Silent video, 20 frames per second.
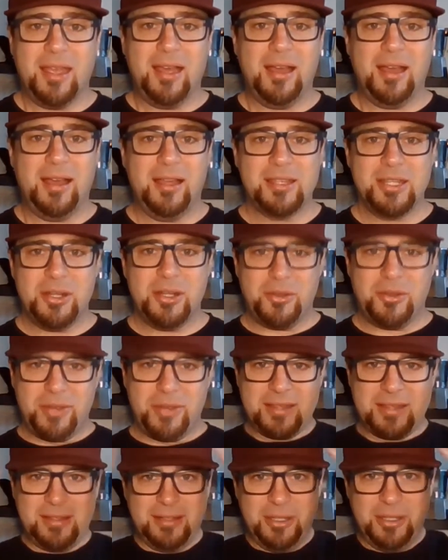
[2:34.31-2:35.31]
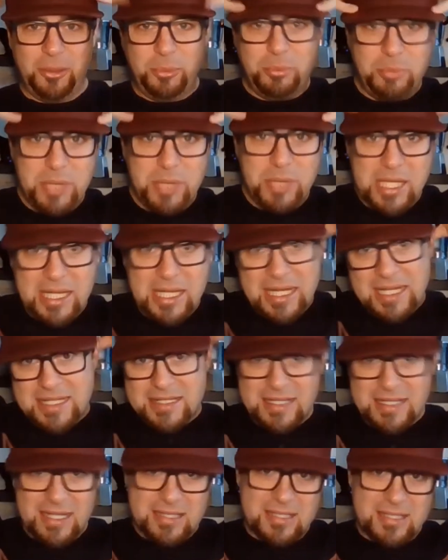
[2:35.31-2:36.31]
Uh, you know, like the little
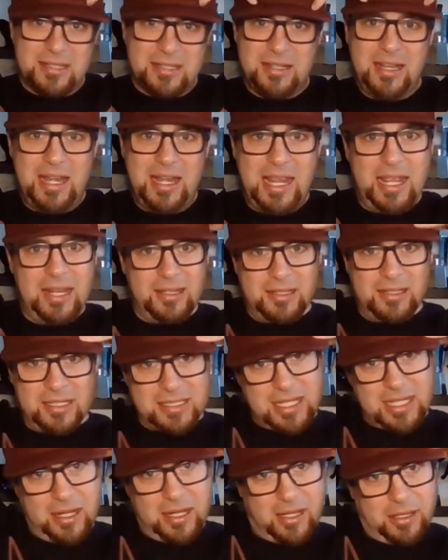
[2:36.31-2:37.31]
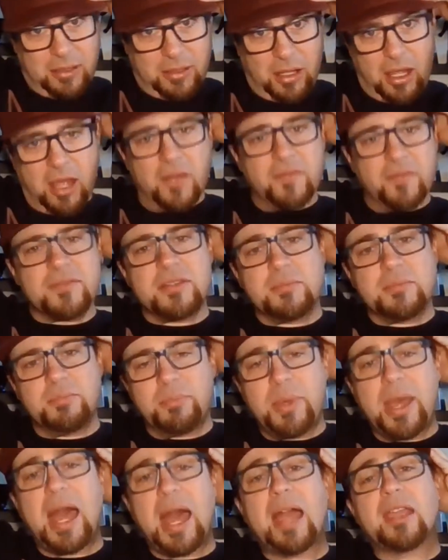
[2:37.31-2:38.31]
beanies that's knit and it's kind of like off to the
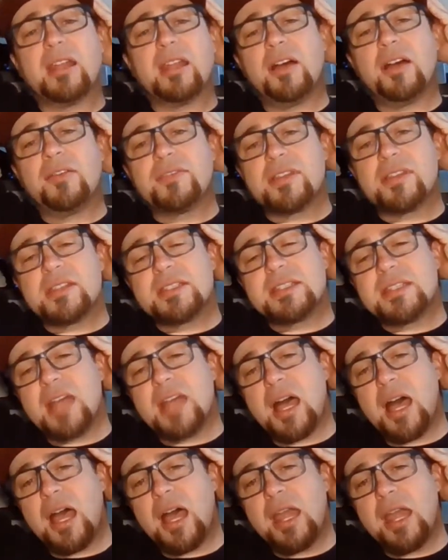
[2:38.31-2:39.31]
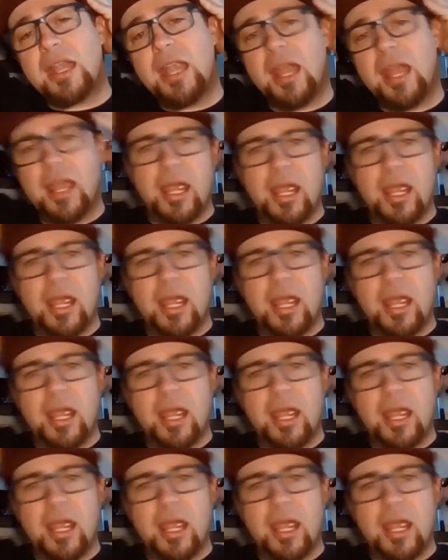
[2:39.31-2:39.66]
back and off to the side.